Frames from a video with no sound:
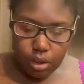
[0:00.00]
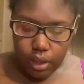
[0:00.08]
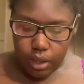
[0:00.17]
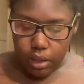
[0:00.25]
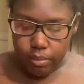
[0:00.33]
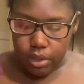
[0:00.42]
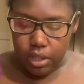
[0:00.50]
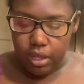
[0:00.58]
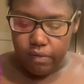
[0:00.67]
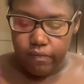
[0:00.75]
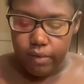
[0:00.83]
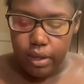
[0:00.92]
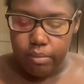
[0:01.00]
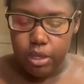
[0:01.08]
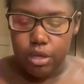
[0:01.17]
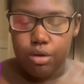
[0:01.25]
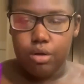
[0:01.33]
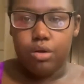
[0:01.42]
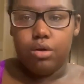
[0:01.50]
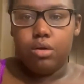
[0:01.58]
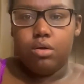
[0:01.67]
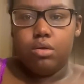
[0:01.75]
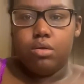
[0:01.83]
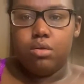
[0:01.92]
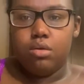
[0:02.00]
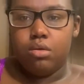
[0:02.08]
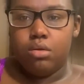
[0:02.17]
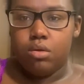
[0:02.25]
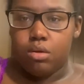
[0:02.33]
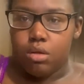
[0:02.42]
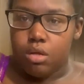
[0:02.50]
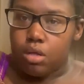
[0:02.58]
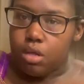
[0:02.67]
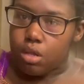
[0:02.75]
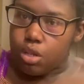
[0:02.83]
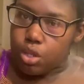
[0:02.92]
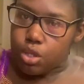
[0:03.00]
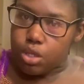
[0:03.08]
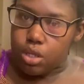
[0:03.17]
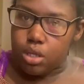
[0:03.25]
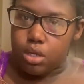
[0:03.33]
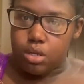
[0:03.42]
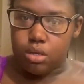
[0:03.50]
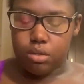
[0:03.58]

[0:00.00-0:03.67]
I can't believe I made her. Look.